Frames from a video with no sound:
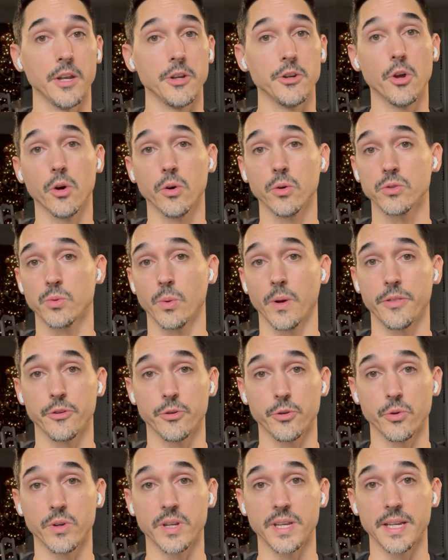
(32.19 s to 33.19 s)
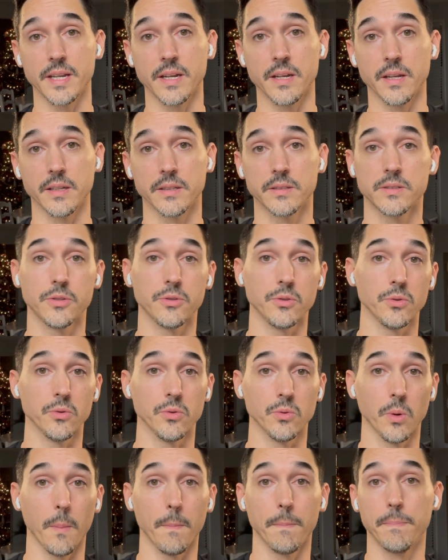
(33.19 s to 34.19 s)
knows whether you need
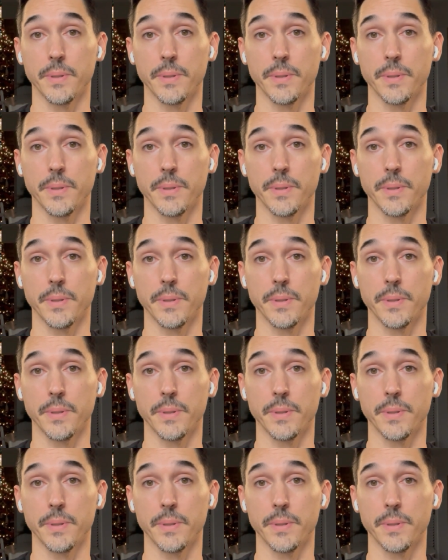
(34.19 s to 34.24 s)
to